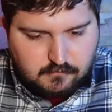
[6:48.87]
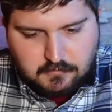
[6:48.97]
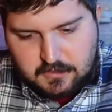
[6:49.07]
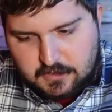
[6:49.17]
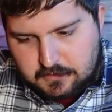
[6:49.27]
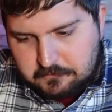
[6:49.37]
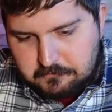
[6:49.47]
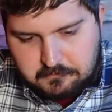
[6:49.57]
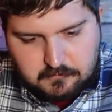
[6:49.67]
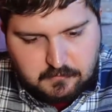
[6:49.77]
And then
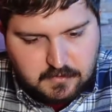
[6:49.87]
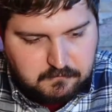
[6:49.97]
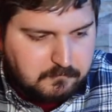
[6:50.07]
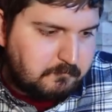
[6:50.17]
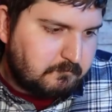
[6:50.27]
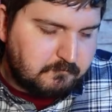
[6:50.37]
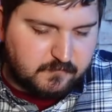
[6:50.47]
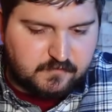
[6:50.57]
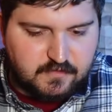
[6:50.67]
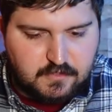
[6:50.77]
if,
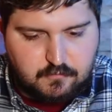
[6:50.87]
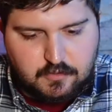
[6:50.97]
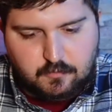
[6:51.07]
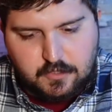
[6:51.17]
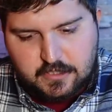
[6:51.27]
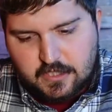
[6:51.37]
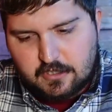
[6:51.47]
let's say you want a work